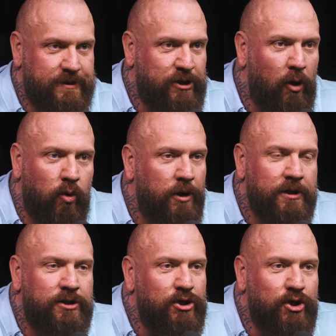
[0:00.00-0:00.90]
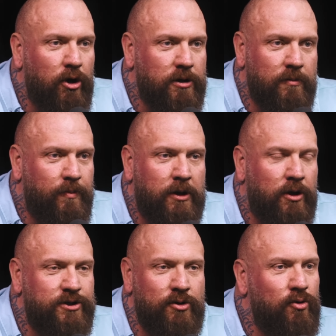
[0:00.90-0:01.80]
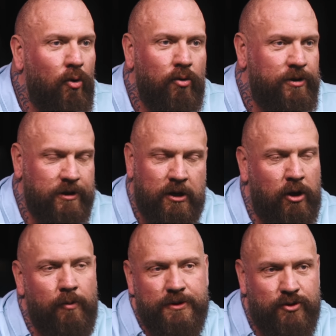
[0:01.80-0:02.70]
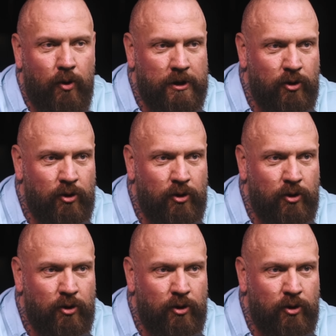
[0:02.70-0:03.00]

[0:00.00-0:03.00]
stop wanting to join because you know that the club is going